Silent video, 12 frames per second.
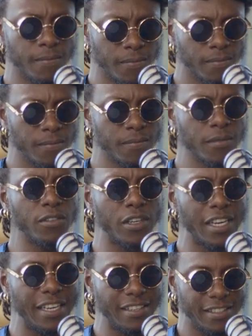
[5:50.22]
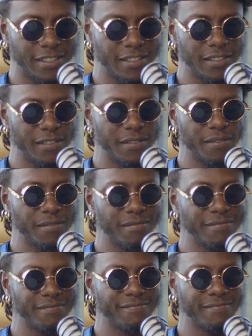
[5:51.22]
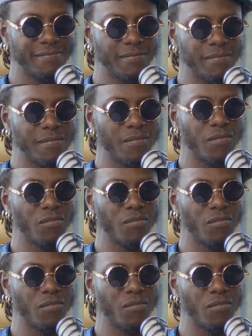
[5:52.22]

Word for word: you know right you come out as a driver